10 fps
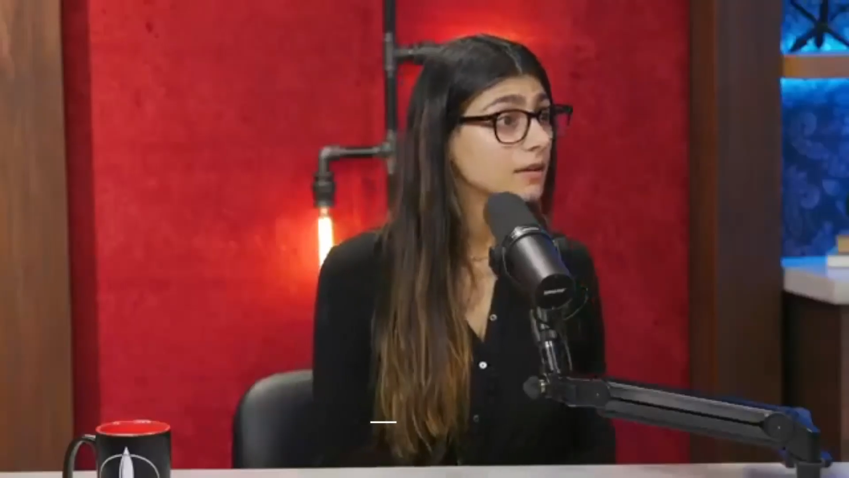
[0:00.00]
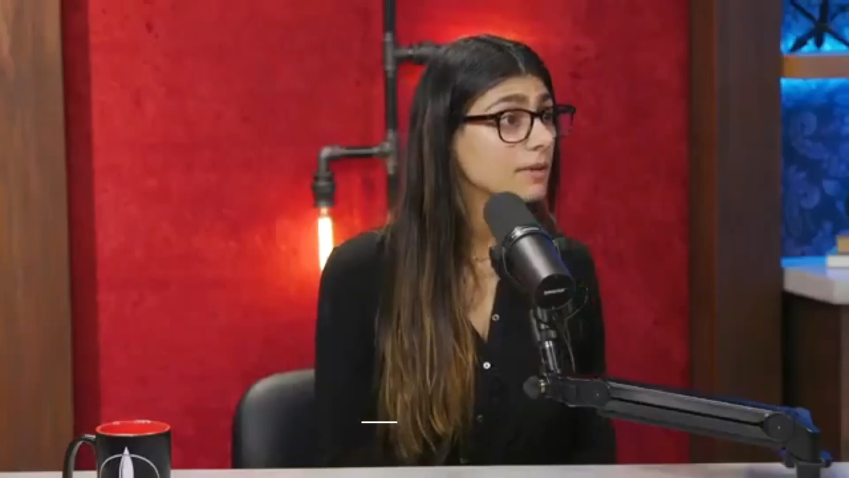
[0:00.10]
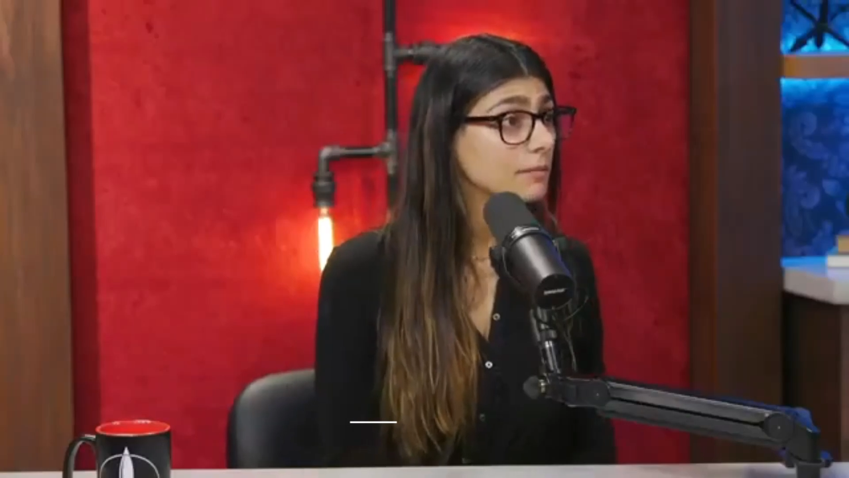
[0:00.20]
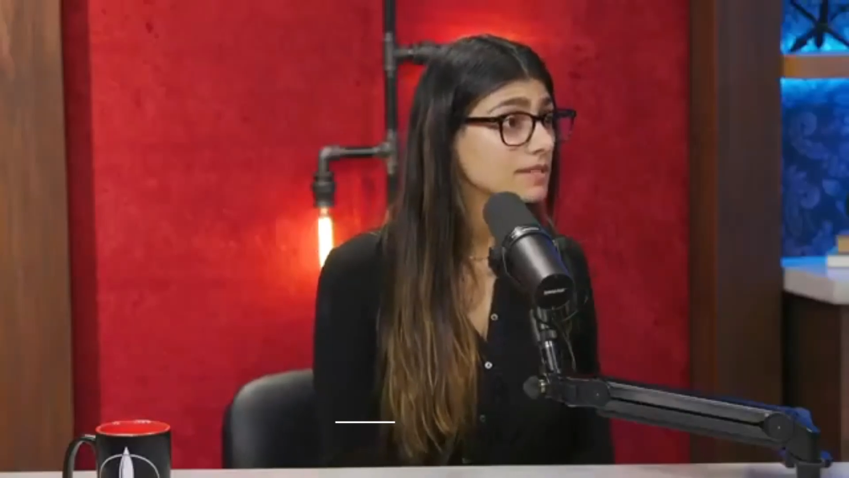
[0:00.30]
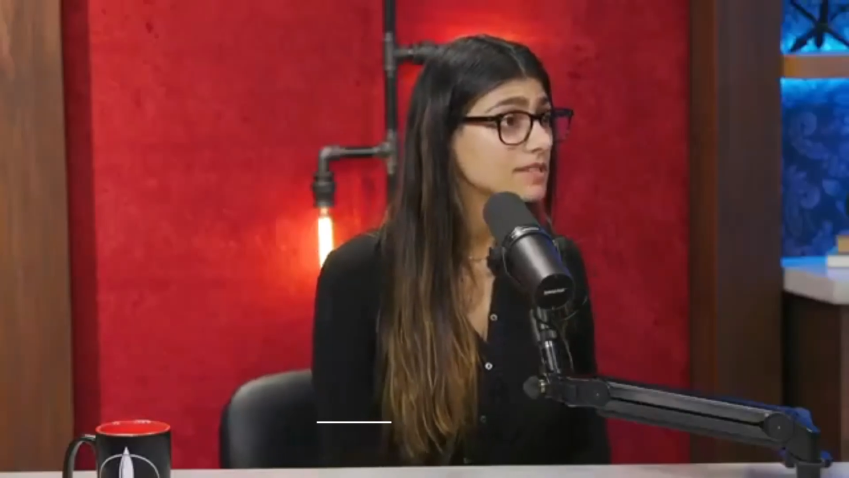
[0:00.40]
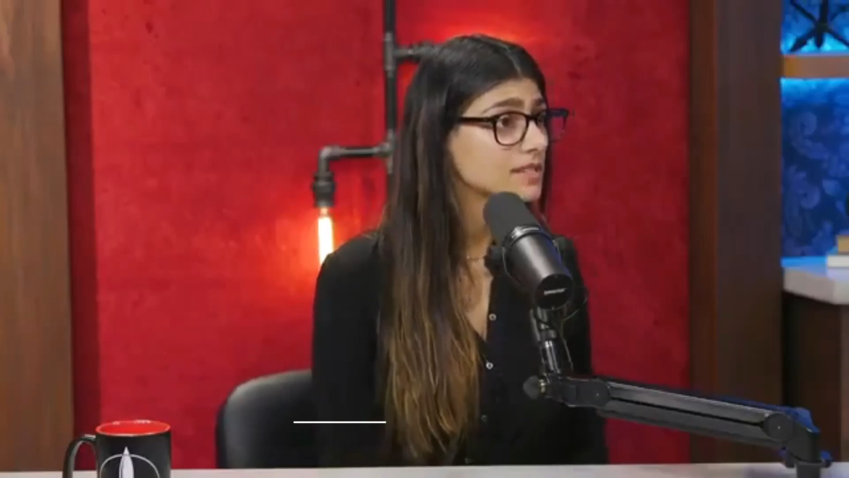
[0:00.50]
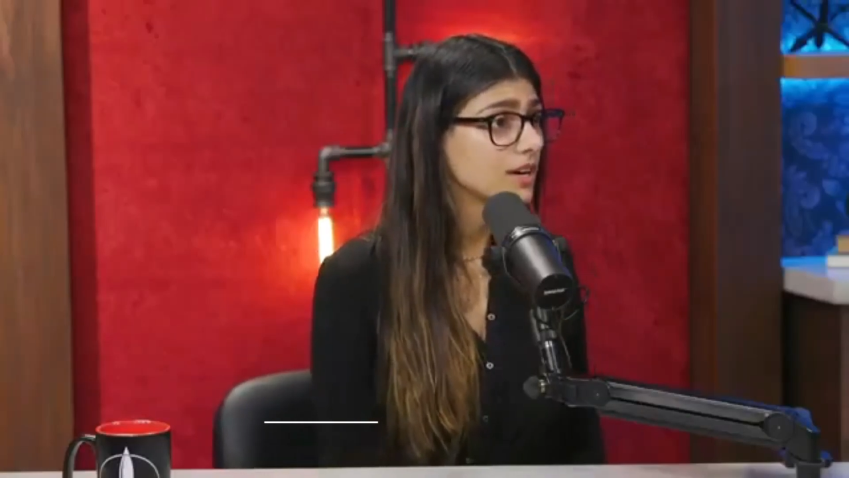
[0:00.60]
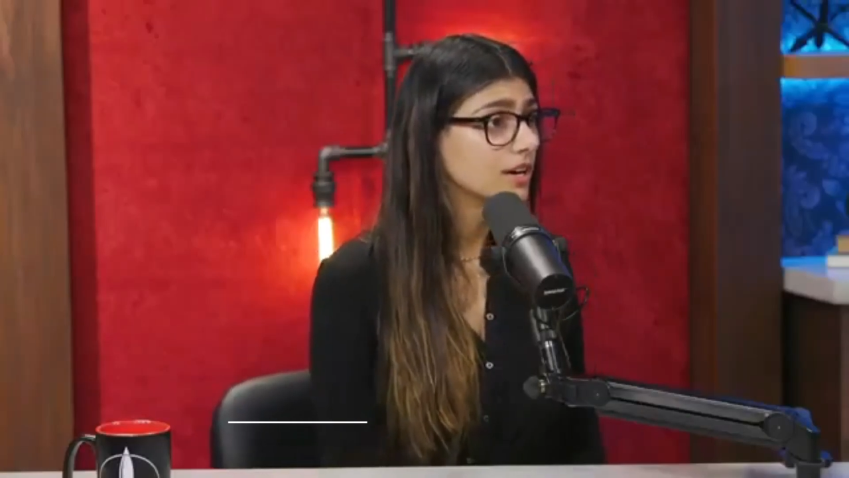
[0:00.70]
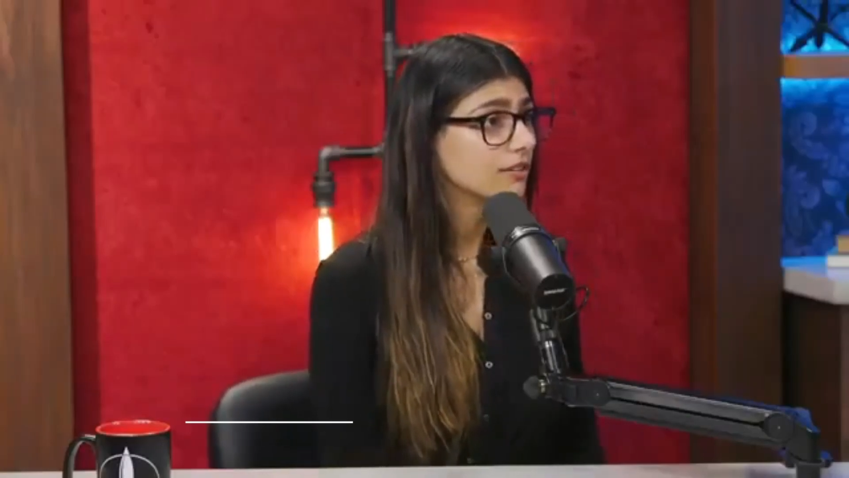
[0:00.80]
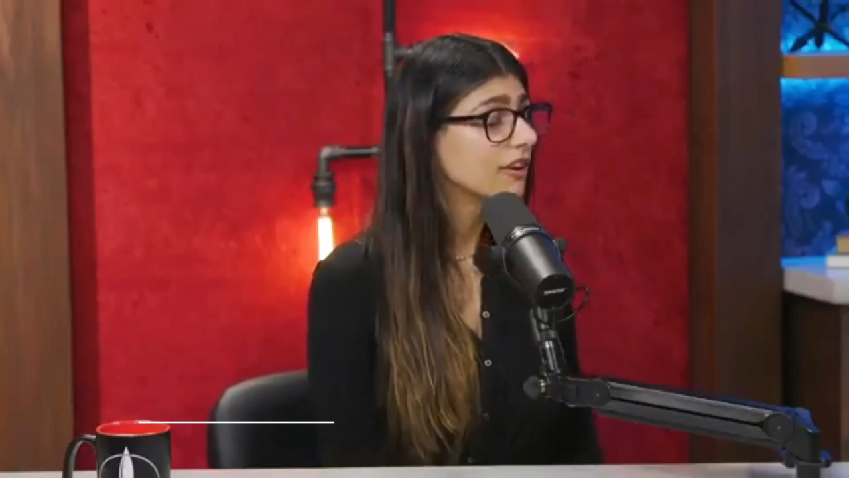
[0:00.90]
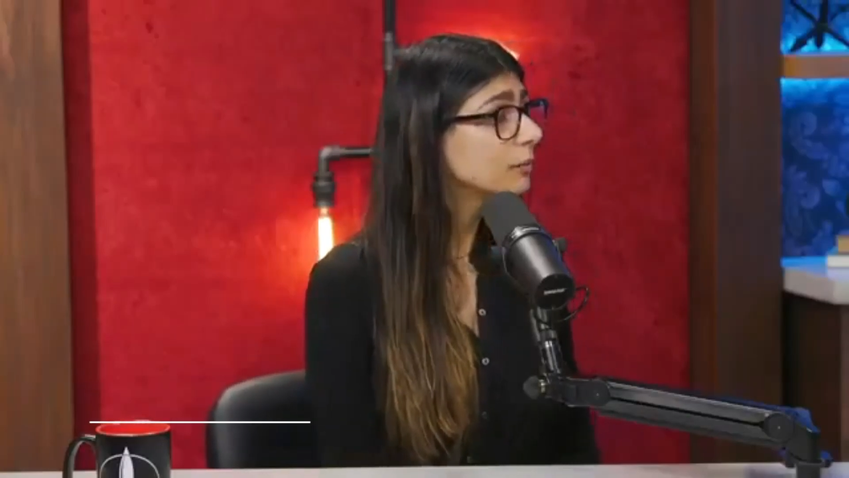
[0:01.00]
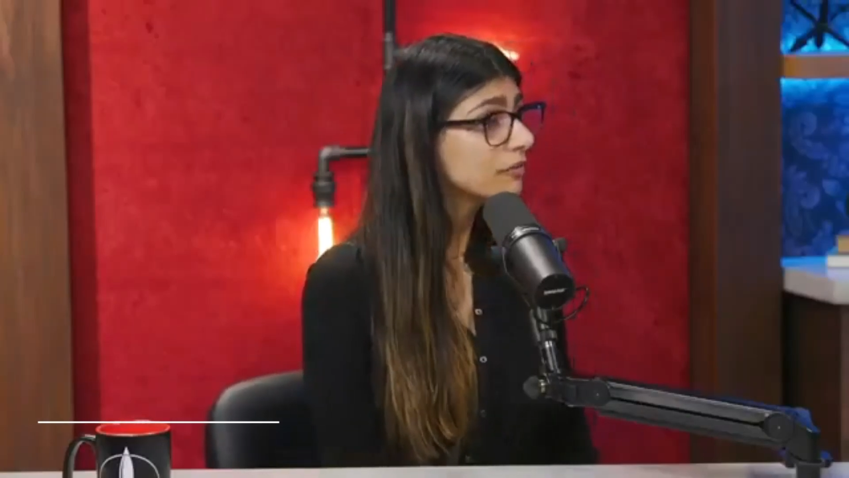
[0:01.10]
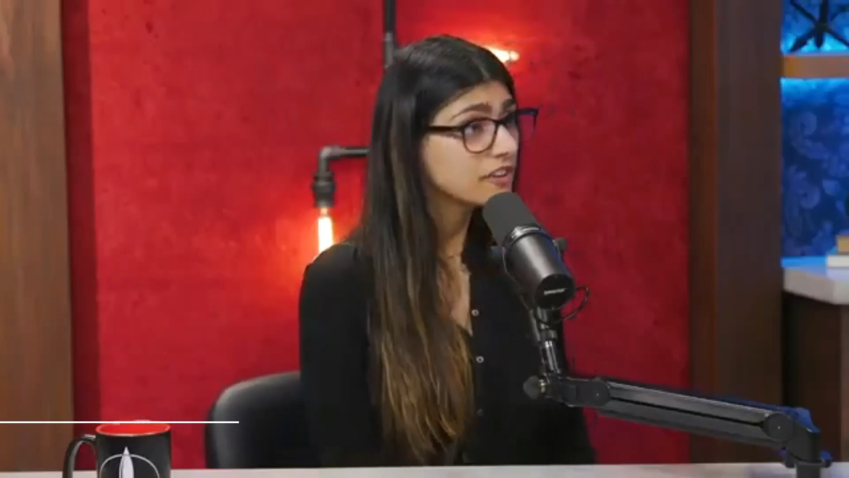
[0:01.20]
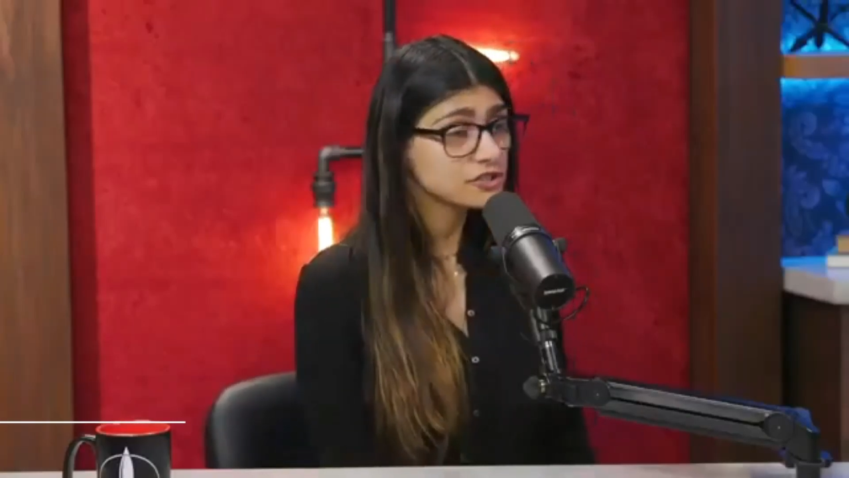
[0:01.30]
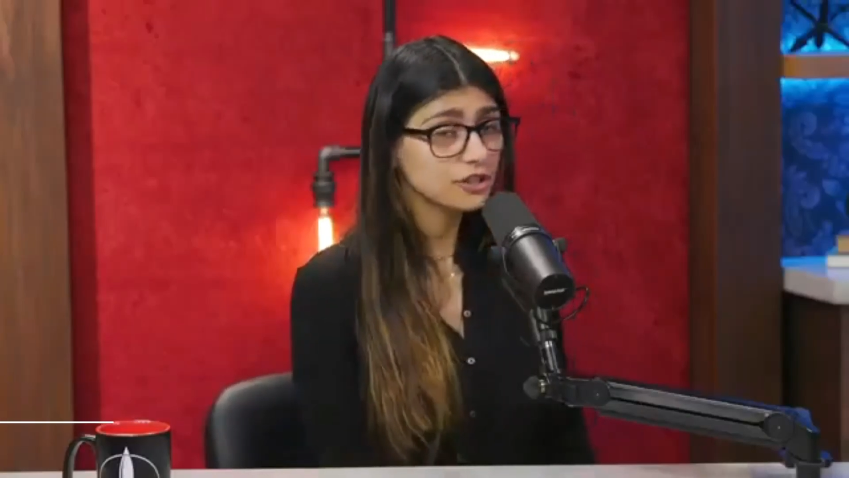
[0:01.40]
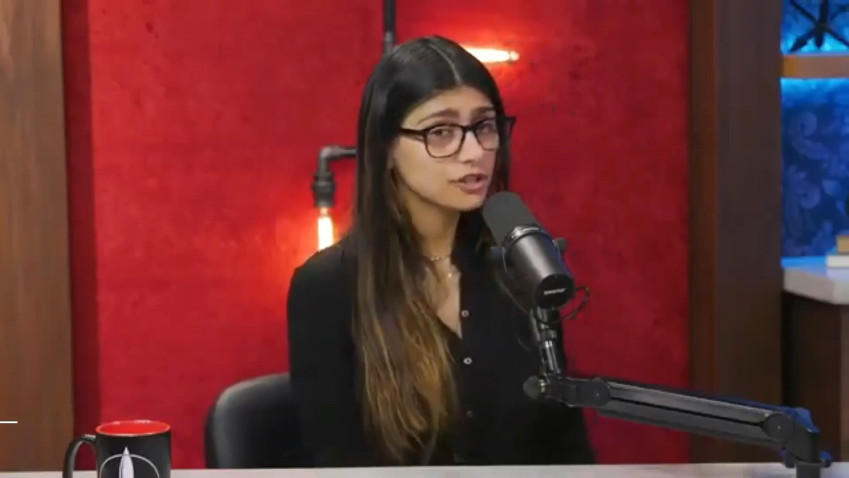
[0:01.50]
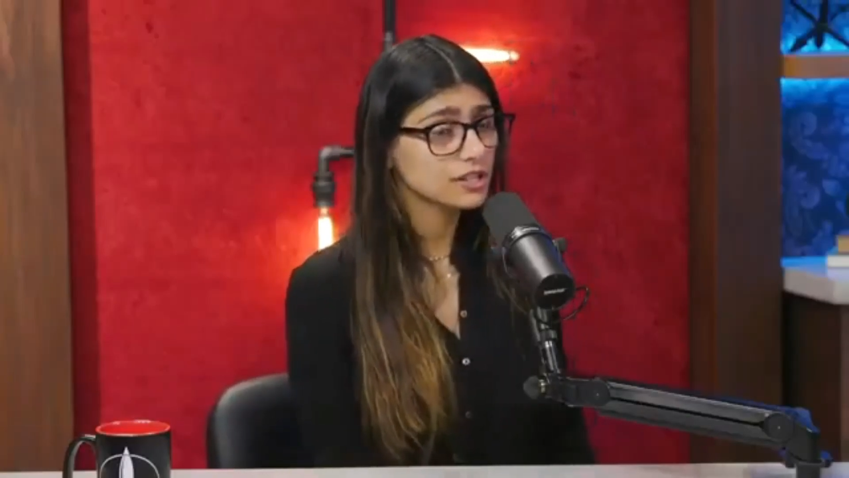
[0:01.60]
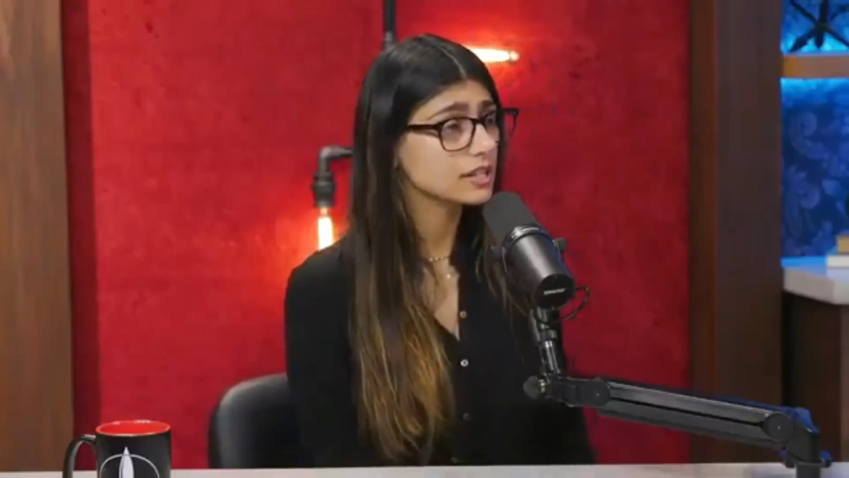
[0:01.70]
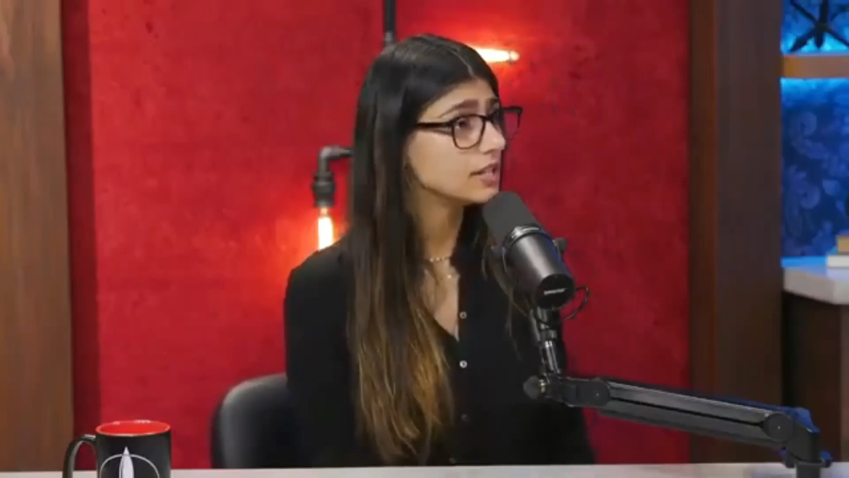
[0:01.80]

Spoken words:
of English Premier League club.